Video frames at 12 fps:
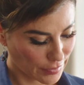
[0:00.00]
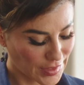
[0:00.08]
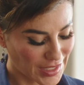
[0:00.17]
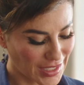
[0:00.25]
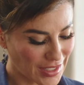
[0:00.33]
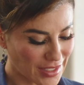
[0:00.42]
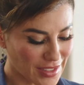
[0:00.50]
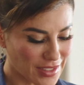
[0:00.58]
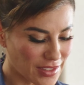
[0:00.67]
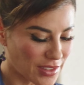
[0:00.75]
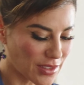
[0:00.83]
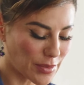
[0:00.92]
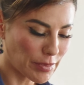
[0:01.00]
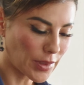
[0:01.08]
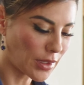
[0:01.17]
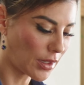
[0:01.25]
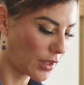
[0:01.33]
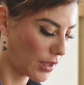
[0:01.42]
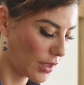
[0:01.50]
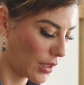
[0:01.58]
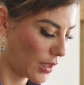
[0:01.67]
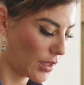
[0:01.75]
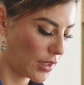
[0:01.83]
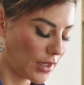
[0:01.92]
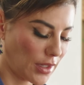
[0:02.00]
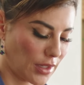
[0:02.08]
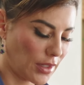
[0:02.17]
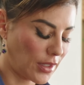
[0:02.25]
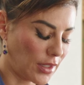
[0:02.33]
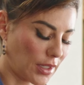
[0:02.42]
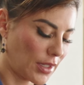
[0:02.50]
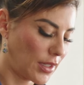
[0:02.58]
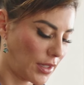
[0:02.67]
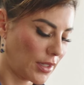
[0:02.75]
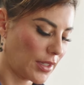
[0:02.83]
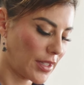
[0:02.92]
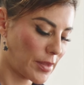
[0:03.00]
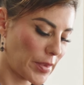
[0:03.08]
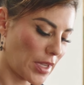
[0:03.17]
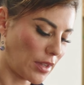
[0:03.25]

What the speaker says: See, this is just... Look, let's be